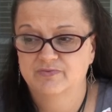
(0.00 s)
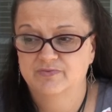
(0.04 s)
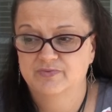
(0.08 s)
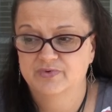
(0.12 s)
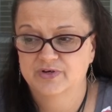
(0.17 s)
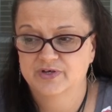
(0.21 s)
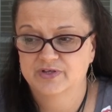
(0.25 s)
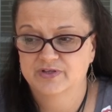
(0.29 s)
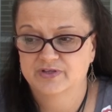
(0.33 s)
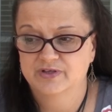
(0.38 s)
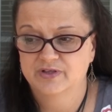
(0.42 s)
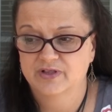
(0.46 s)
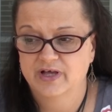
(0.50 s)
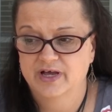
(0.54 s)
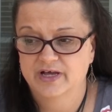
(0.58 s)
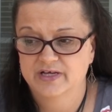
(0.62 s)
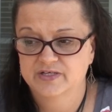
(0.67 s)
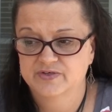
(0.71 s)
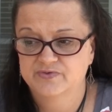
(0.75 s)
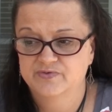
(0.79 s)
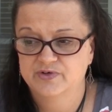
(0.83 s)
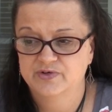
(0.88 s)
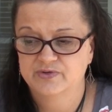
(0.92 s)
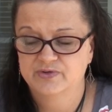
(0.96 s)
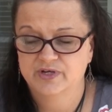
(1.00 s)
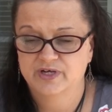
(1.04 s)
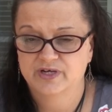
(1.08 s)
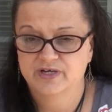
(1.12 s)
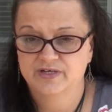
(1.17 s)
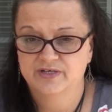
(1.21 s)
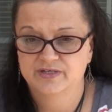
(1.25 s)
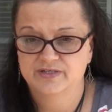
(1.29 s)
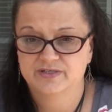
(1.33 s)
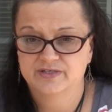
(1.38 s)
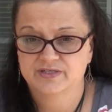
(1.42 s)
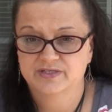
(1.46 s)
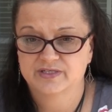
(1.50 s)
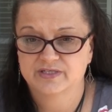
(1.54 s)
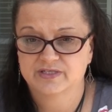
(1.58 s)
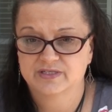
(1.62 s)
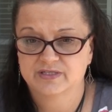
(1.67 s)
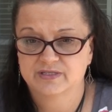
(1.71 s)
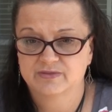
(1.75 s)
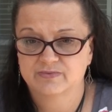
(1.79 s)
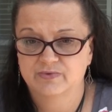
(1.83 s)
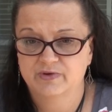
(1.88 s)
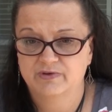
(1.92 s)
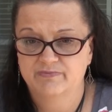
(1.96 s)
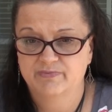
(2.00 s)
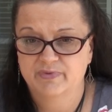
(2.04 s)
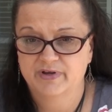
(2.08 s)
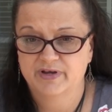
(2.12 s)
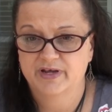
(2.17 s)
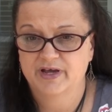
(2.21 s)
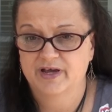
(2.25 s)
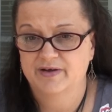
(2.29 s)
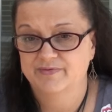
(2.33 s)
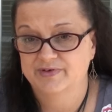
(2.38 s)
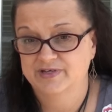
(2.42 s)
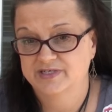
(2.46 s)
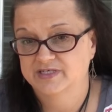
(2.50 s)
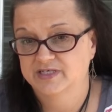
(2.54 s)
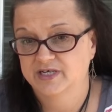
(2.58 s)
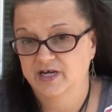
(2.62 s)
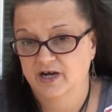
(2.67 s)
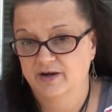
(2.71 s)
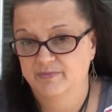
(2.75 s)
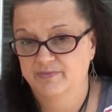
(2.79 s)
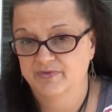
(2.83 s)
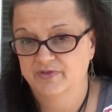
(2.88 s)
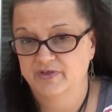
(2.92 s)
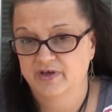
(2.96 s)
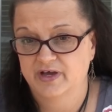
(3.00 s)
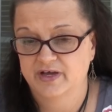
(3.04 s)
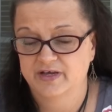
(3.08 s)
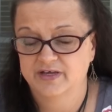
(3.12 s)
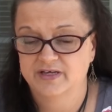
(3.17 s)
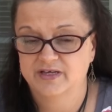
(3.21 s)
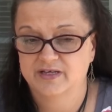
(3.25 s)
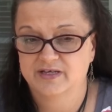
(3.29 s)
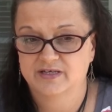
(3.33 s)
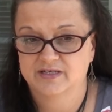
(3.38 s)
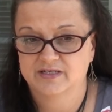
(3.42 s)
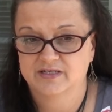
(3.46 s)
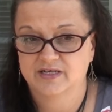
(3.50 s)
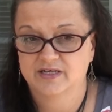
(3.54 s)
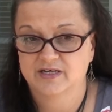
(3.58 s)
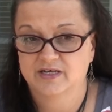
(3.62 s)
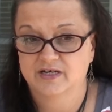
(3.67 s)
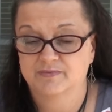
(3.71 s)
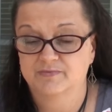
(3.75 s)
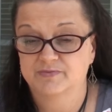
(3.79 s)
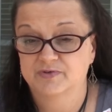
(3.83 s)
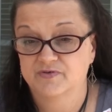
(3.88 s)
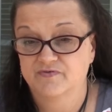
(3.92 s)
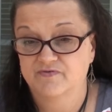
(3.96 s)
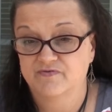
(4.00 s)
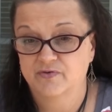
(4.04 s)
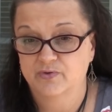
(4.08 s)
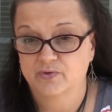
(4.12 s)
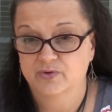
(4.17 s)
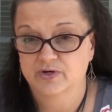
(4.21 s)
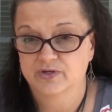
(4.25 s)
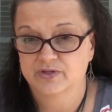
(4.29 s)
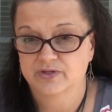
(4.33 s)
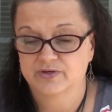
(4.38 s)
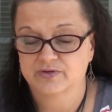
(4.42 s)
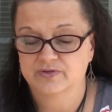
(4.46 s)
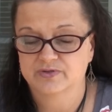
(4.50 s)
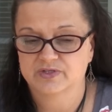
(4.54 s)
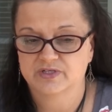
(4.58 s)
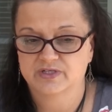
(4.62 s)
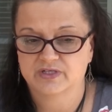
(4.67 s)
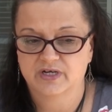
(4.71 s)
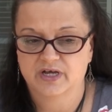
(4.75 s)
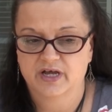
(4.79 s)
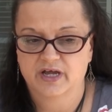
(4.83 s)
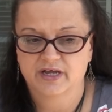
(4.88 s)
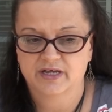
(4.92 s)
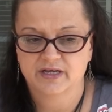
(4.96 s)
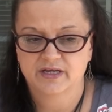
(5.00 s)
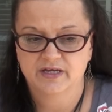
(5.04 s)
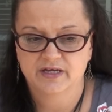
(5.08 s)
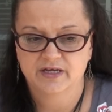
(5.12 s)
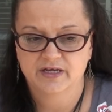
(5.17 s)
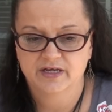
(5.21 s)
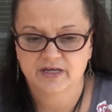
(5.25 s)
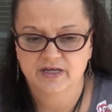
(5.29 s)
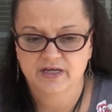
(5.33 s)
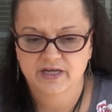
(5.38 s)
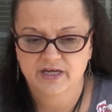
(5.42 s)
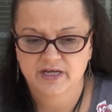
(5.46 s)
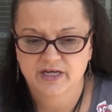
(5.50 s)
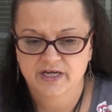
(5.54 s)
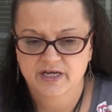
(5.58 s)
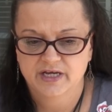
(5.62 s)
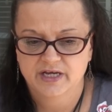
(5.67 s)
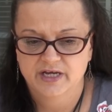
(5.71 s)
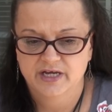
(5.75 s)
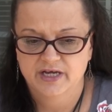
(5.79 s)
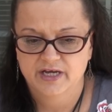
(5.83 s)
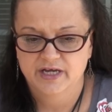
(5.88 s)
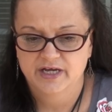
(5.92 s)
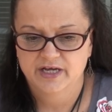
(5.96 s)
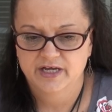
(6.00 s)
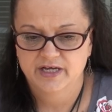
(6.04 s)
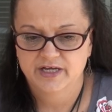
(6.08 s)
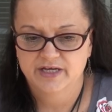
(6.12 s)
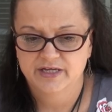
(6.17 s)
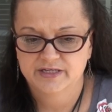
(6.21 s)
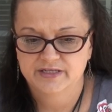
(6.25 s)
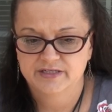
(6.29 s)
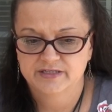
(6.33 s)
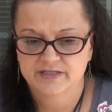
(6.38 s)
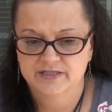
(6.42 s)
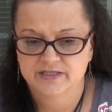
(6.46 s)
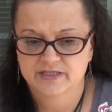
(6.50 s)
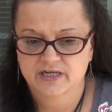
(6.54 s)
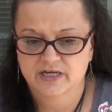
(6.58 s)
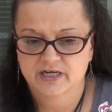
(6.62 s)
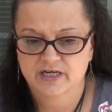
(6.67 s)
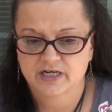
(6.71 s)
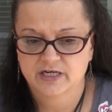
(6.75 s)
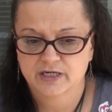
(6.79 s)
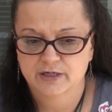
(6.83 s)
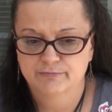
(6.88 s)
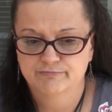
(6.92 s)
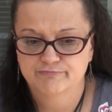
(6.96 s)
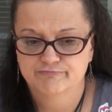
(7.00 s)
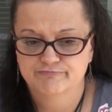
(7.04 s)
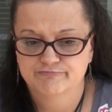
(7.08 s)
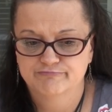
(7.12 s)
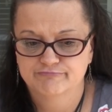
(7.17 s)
but the last few days we've been having to up that. He can take up to four of those a day, and um,